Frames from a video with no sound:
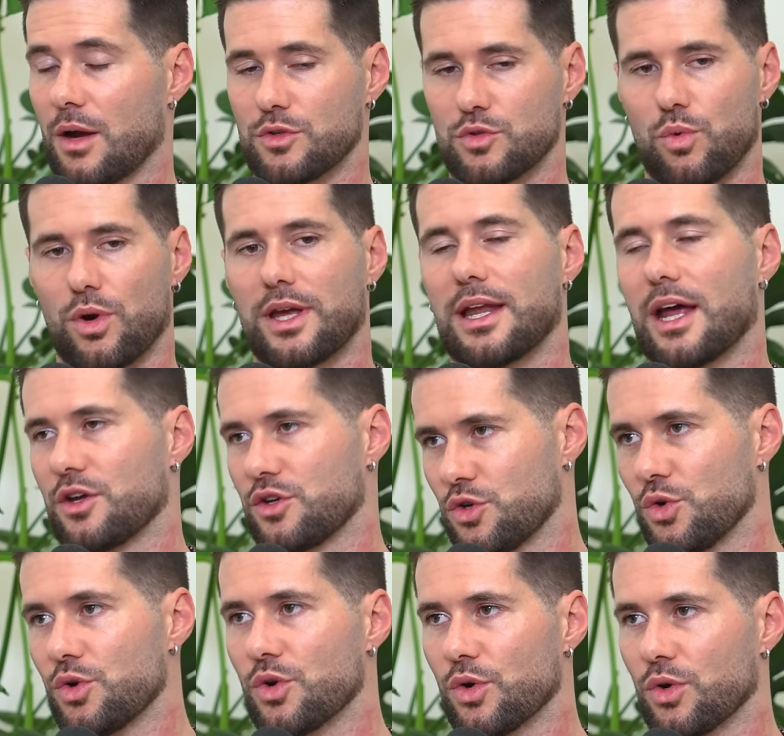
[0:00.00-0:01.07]
I was working at
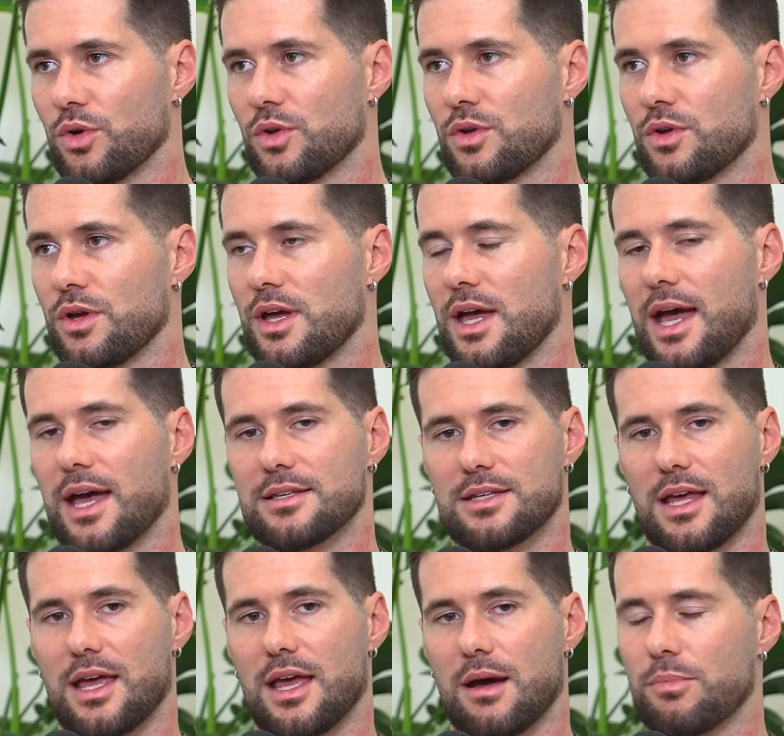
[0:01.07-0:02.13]
Google as
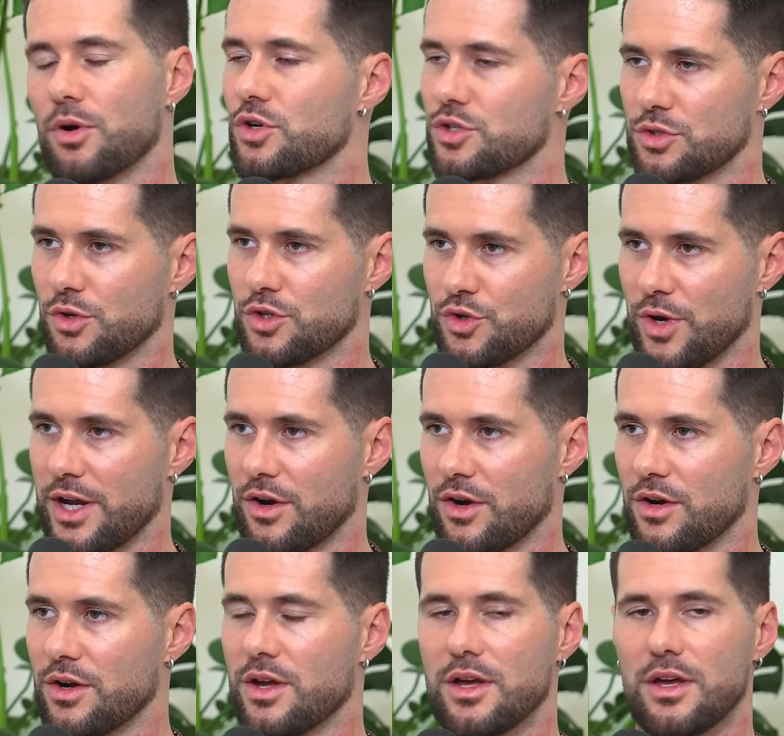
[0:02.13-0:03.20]
a, a uh, personal
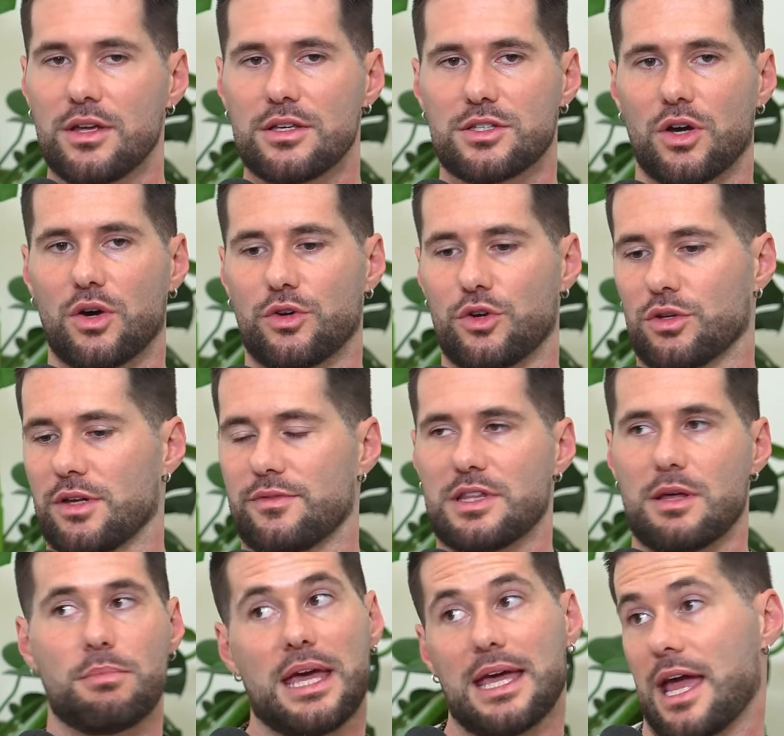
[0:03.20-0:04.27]
trainer so you're living
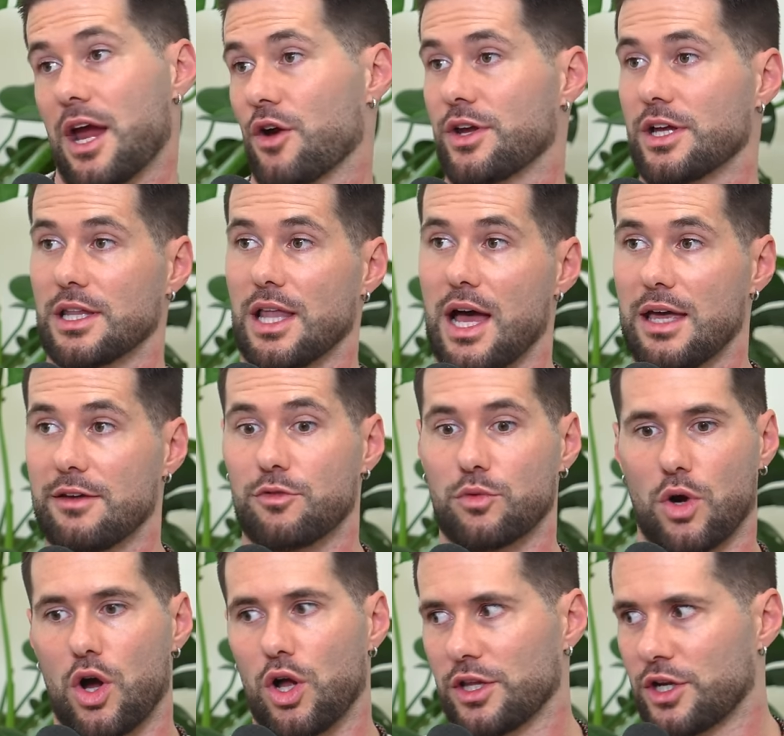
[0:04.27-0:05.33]
the Bay Area life.
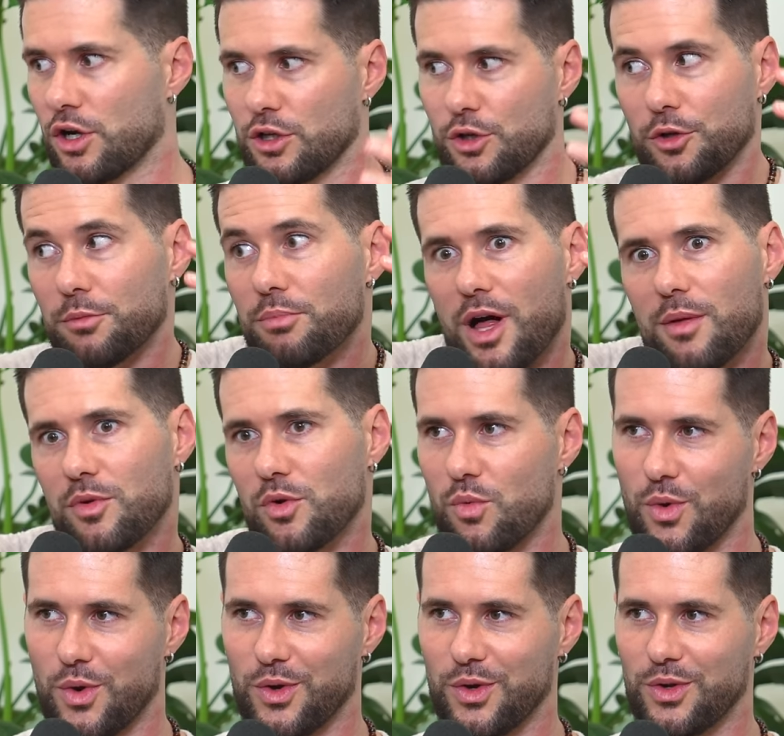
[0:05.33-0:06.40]
We're all in our little bubble
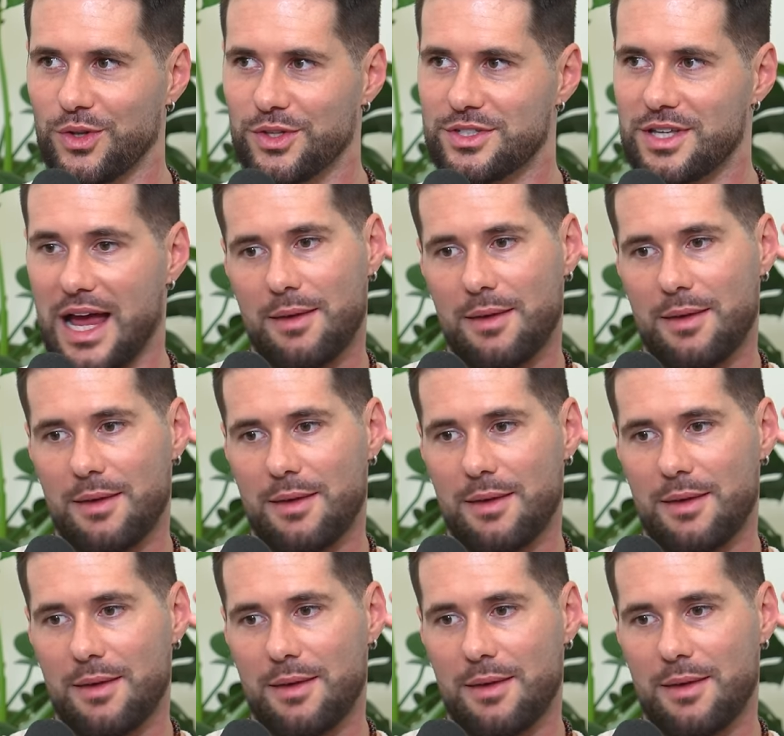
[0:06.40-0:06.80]
worlds.